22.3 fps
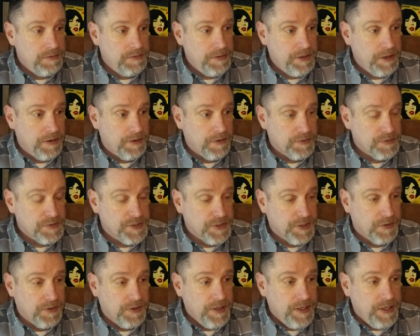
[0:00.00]
you know,
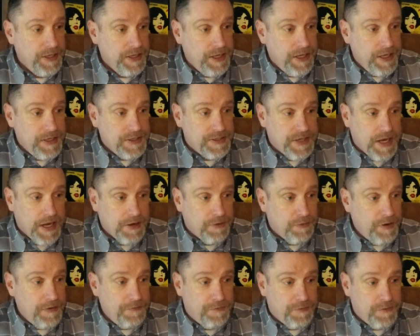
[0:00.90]
so he's got a
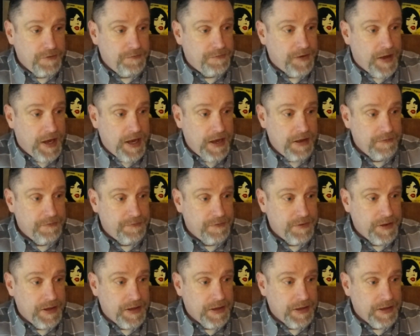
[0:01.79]
great
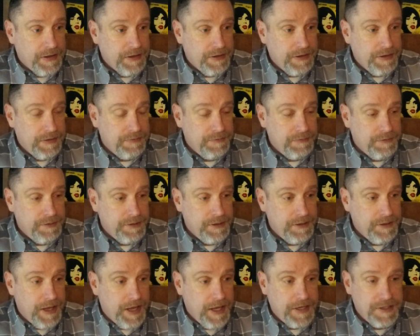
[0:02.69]
45 uh,
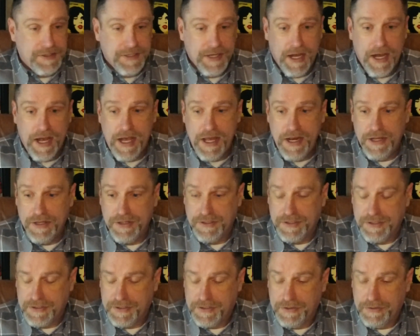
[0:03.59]
A side
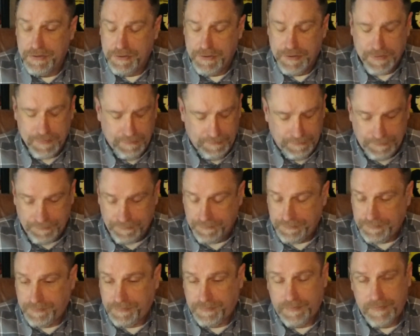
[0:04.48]
as
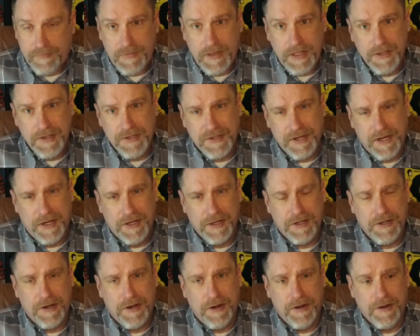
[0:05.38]
a, a,
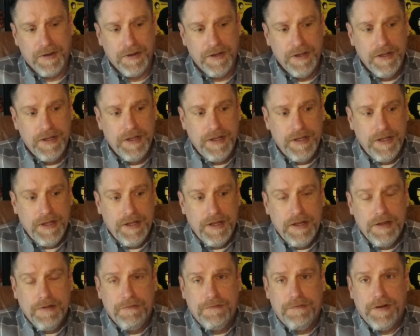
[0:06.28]
song called
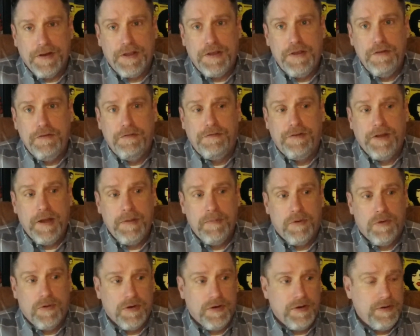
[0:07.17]
"Fuck You Fame
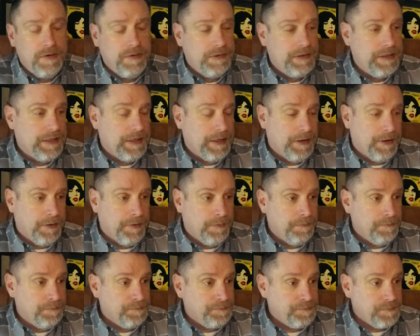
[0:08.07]
Horror,"
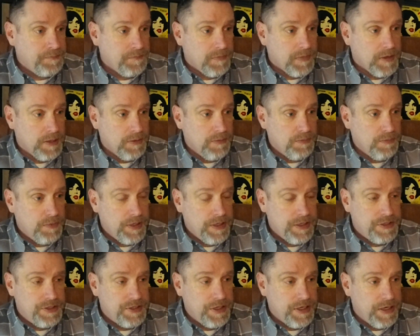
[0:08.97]
um,
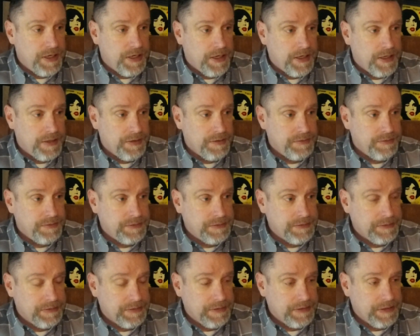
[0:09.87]
which uh,
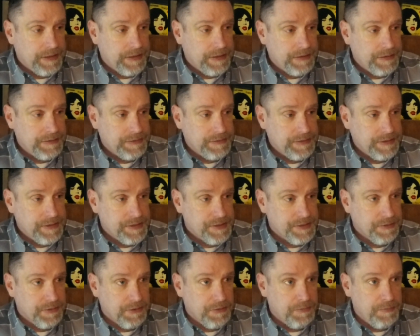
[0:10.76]

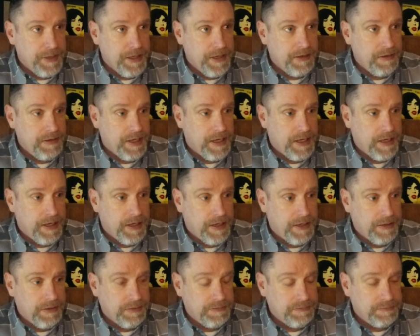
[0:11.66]
is a little bit.
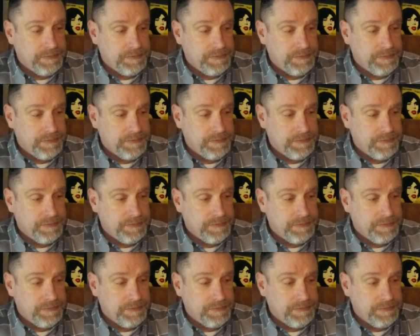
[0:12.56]
Uh,